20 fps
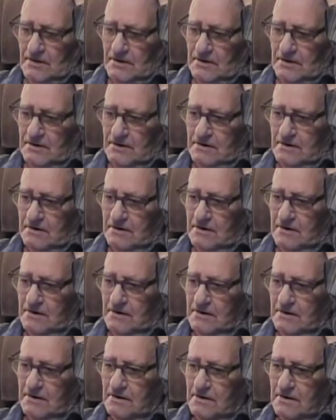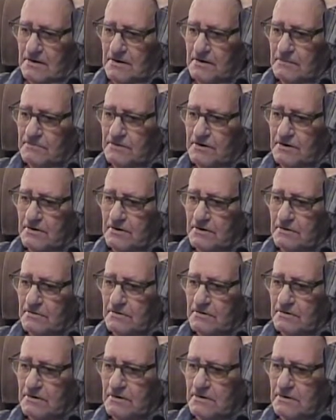And he come in there
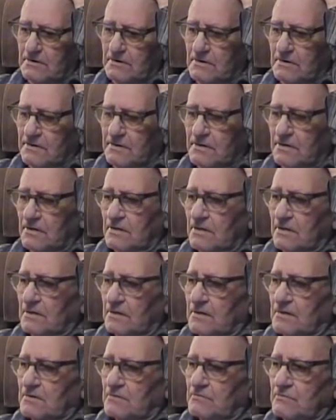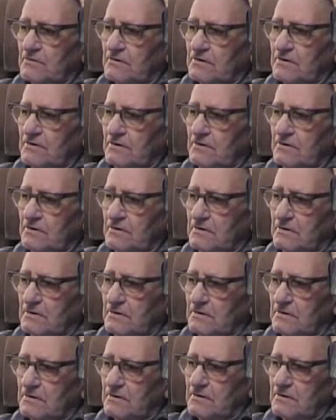one evening and